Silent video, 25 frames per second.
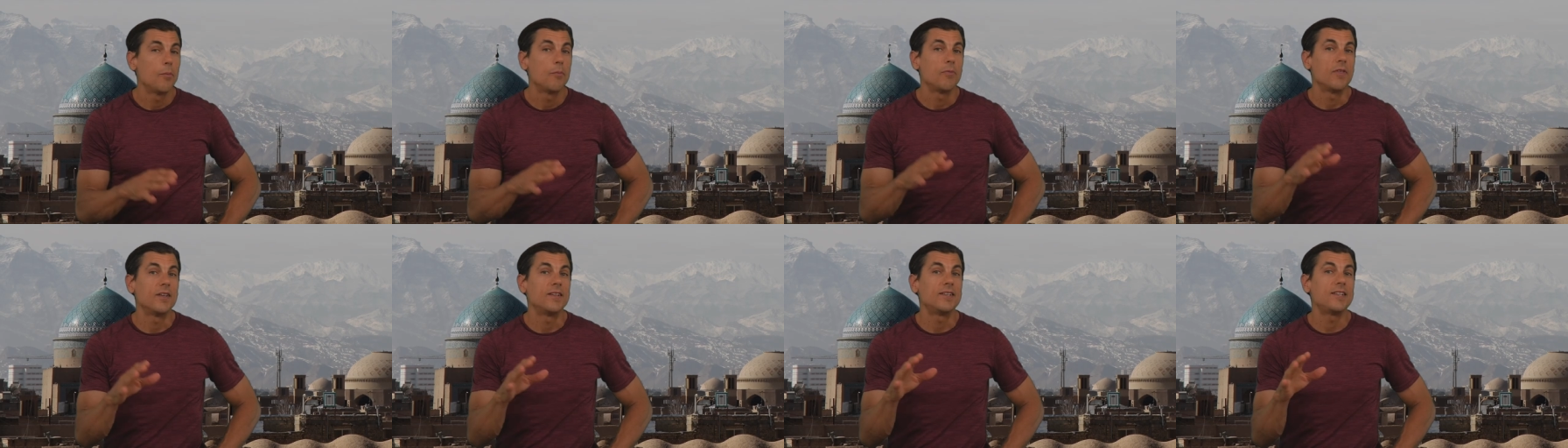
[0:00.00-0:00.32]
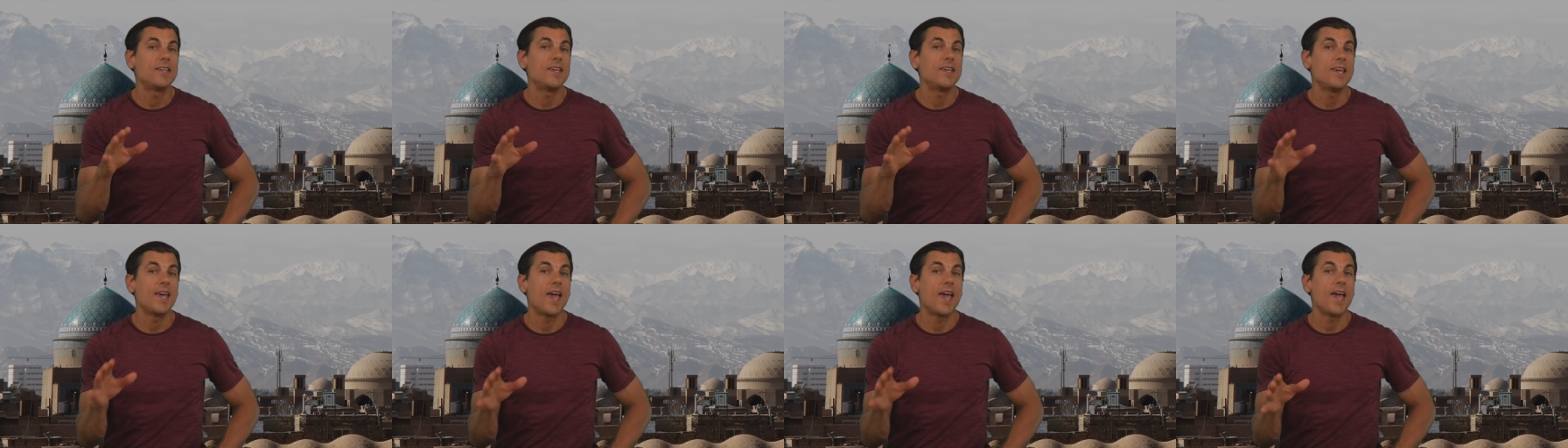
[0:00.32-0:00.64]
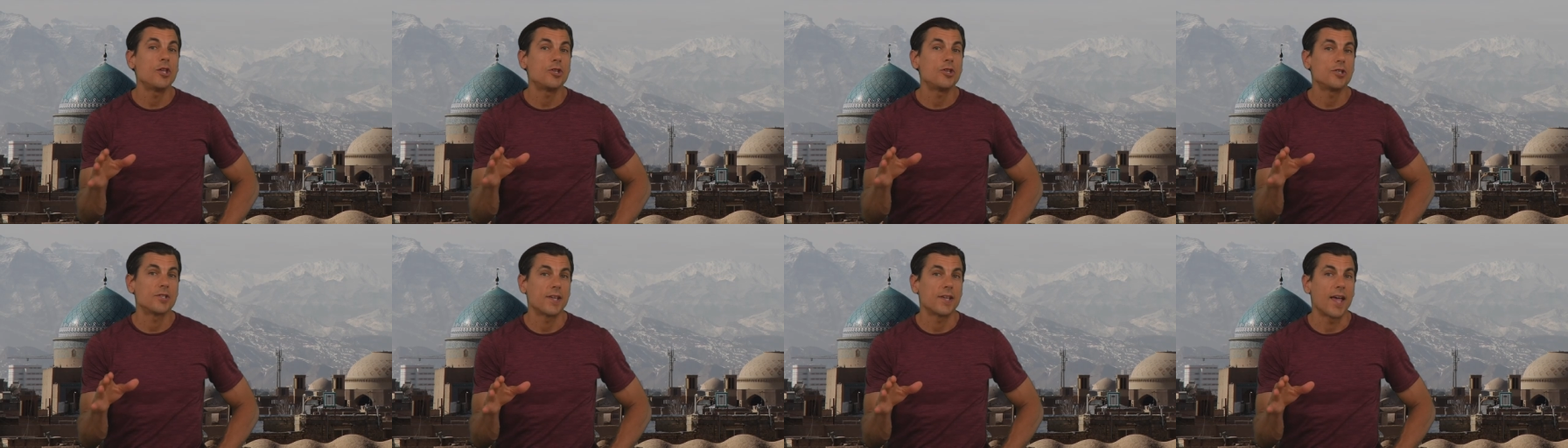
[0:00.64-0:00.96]
The T
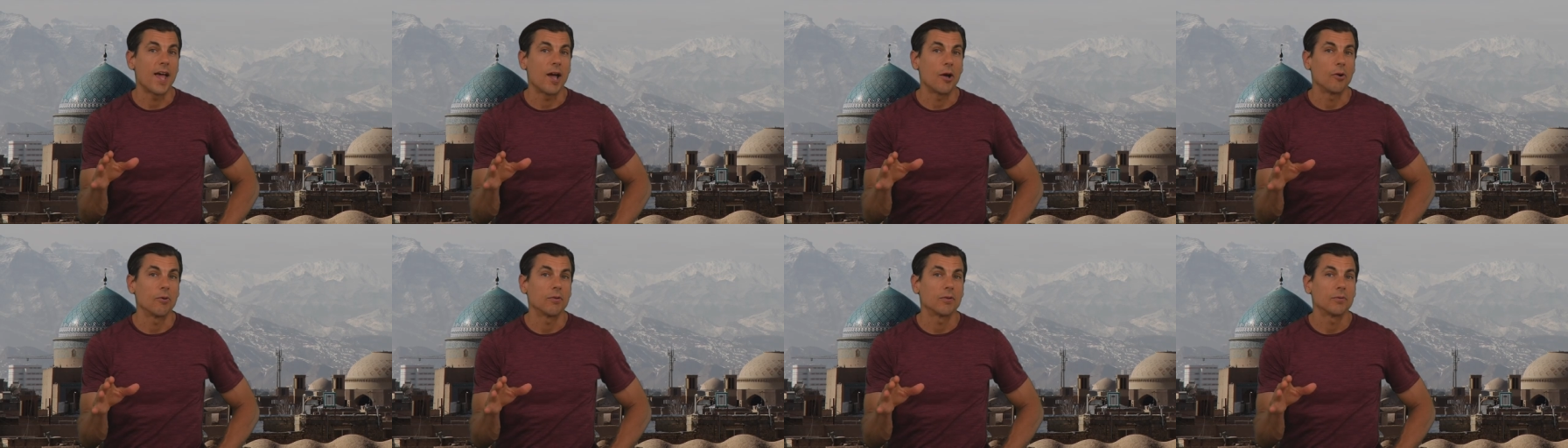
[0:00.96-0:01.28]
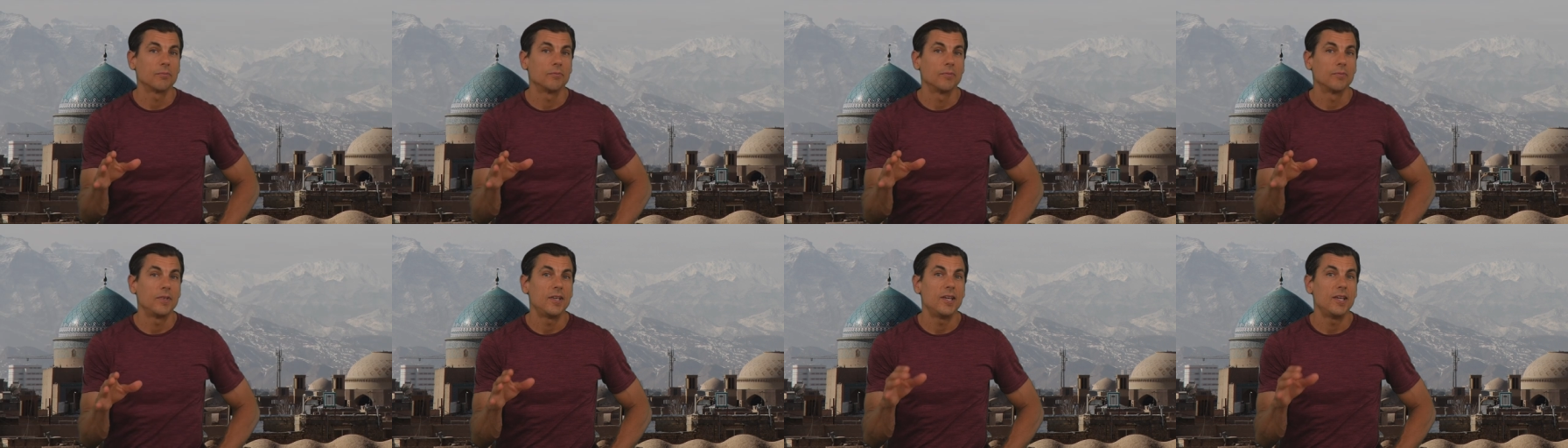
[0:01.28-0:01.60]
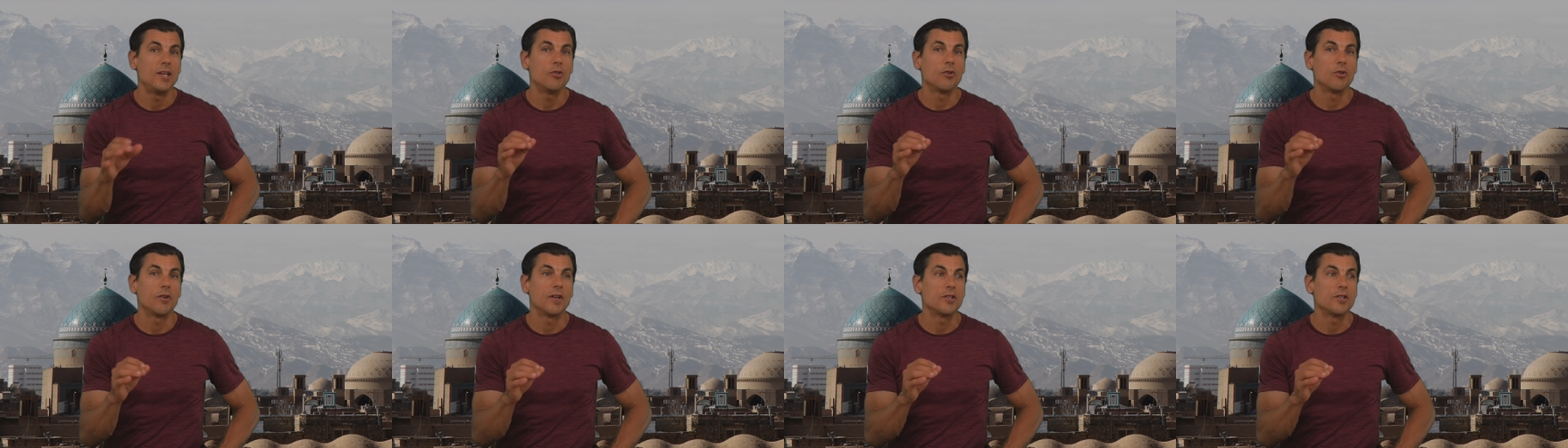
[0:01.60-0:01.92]
H sound
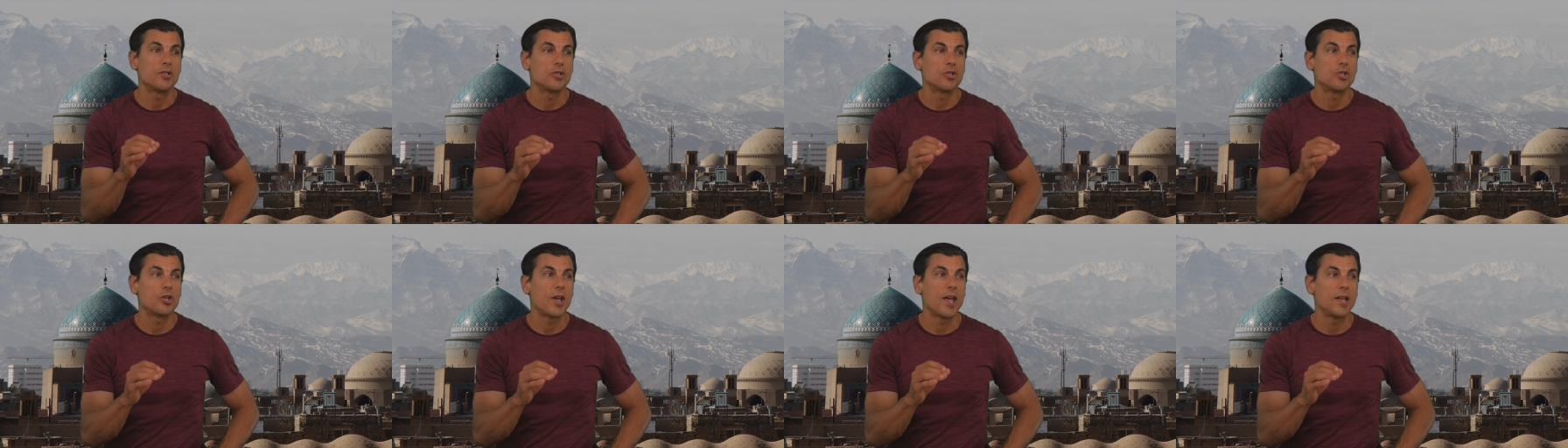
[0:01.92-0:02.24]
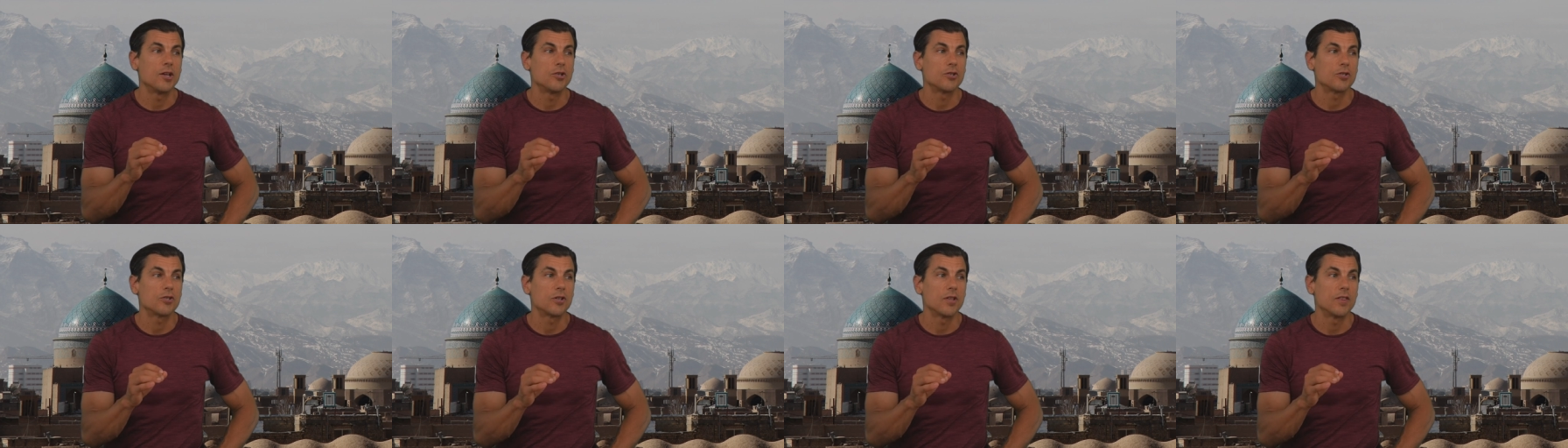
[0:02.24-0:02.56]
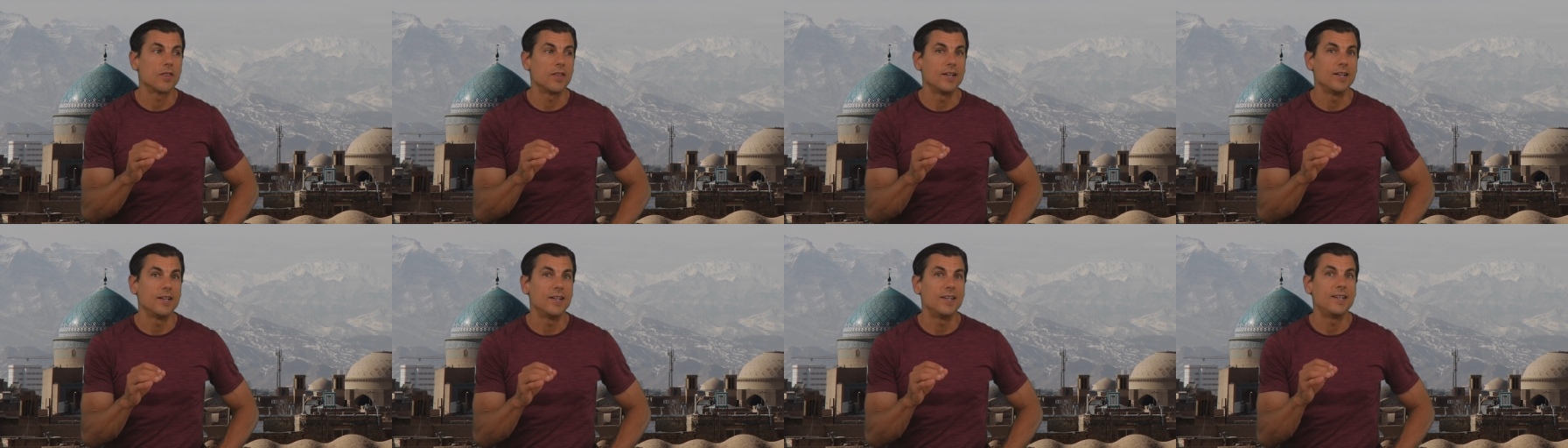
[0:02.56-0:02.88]
either gets changed to
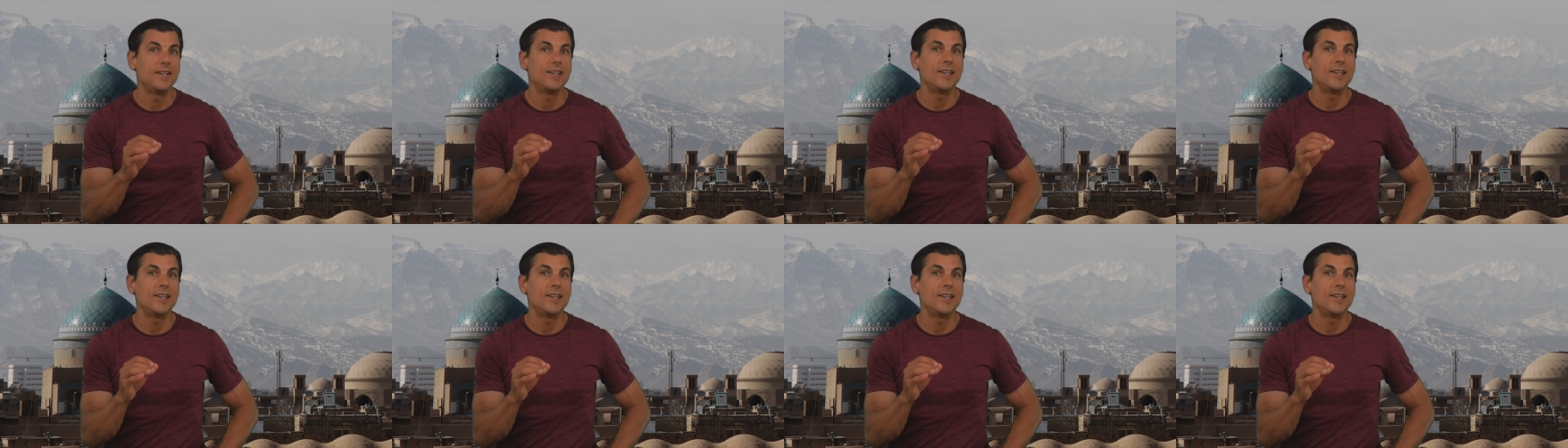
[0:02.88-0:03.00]
the